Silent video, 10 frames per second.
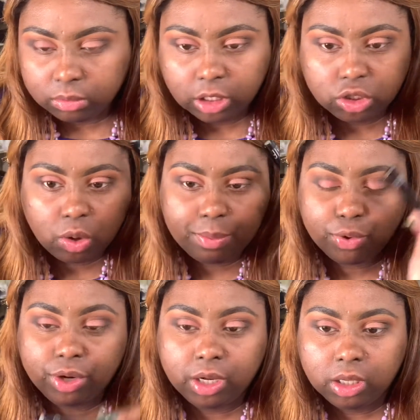So I'm
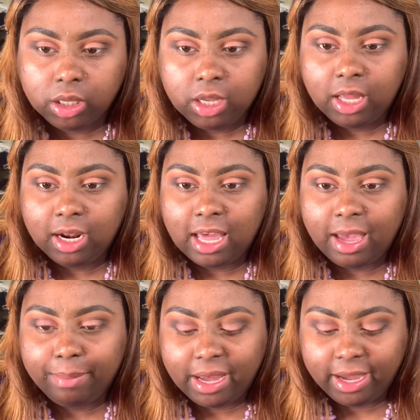going to
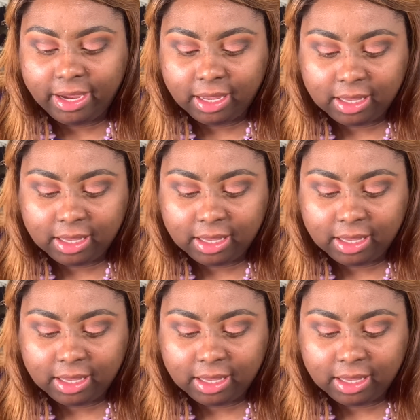line my